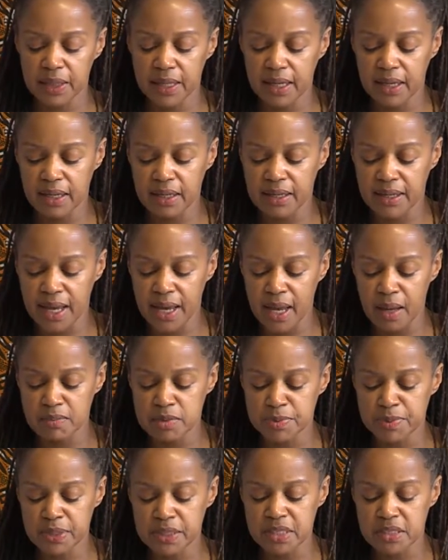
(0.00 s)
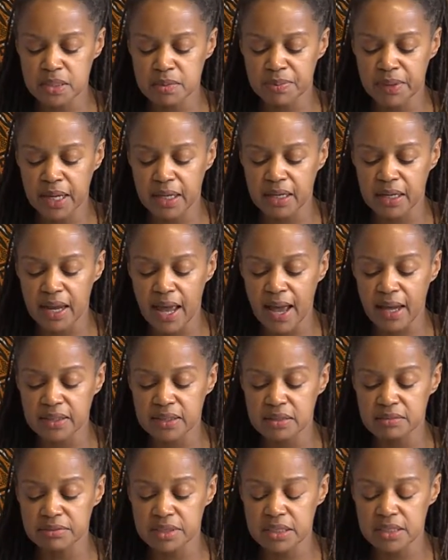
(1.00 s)
playing games, participating in
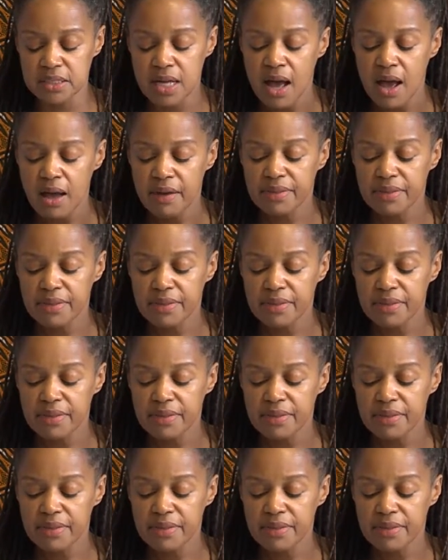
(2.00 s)
activities